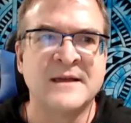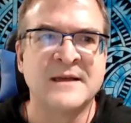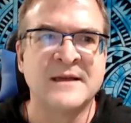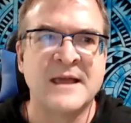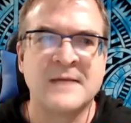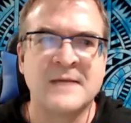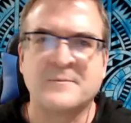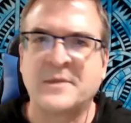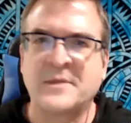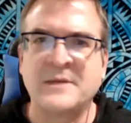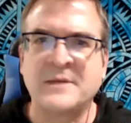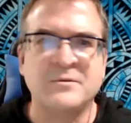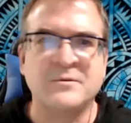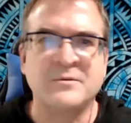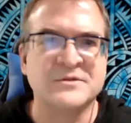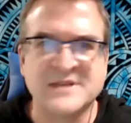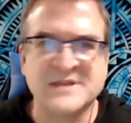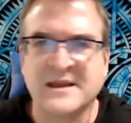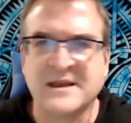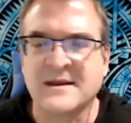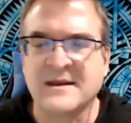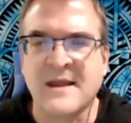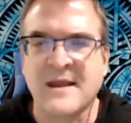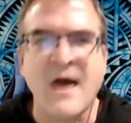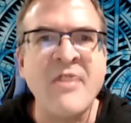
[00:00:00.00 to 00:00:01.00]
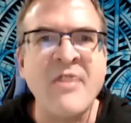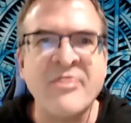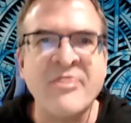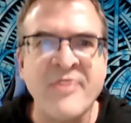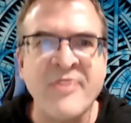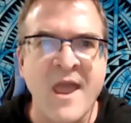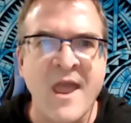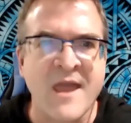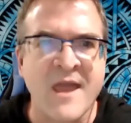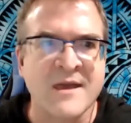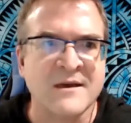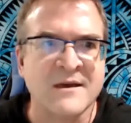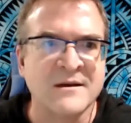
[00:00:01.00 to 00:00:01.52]
And people say
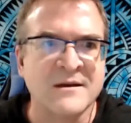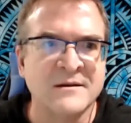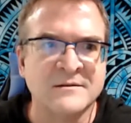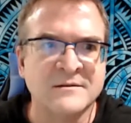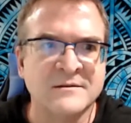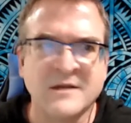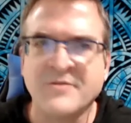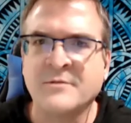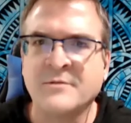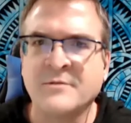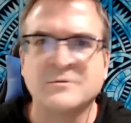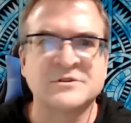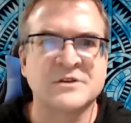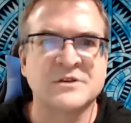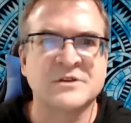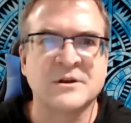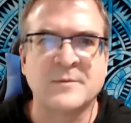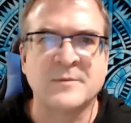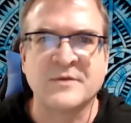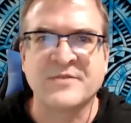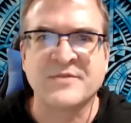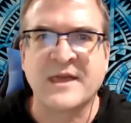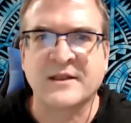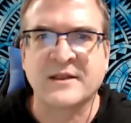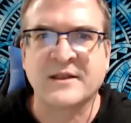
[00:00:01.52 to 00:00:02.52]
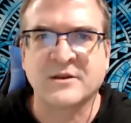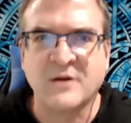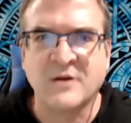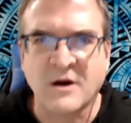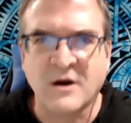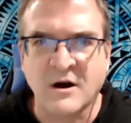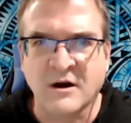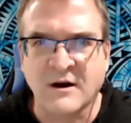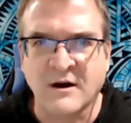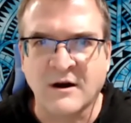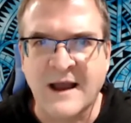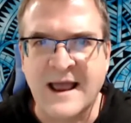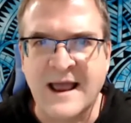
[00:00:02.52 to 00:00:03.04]
nothing. Nothing was good about that
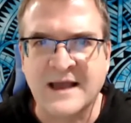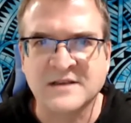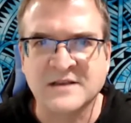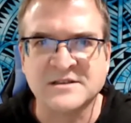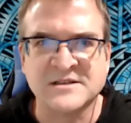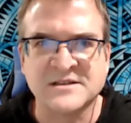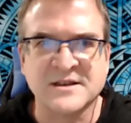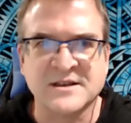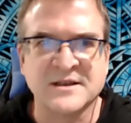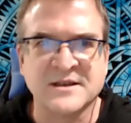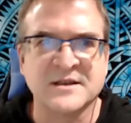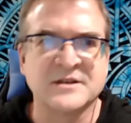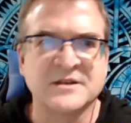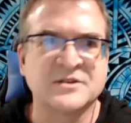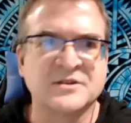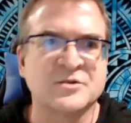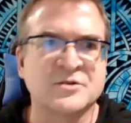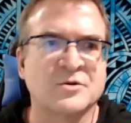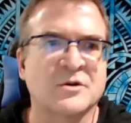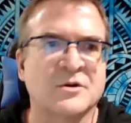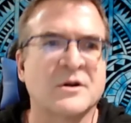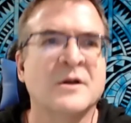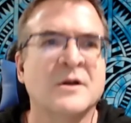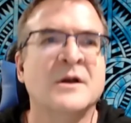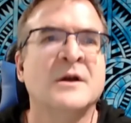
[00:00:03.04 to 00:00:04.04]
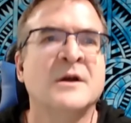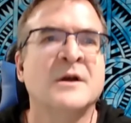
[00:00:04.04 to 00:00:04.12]
car accident or,